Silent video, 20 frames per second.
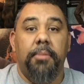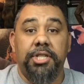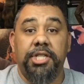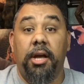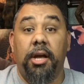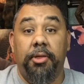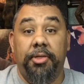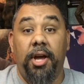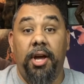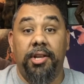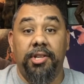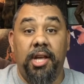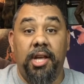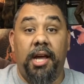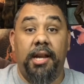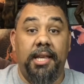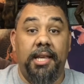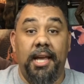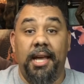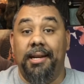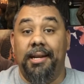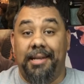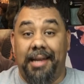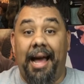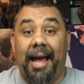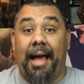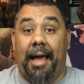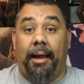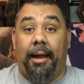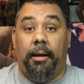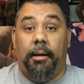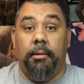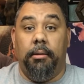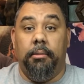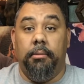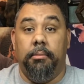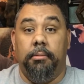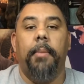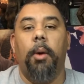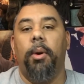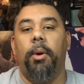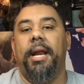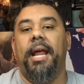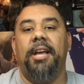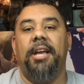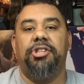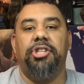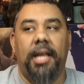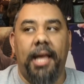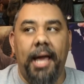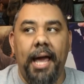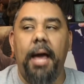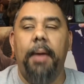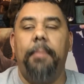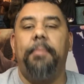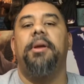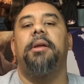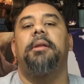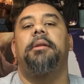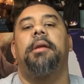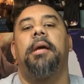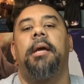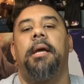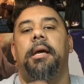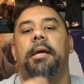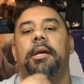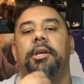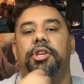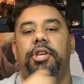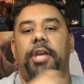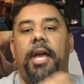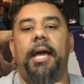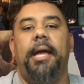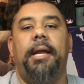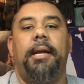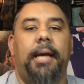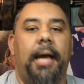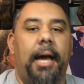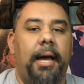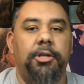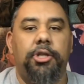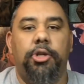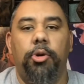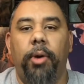Michelle thought Donnie Yen died, but what actually happened, Yen got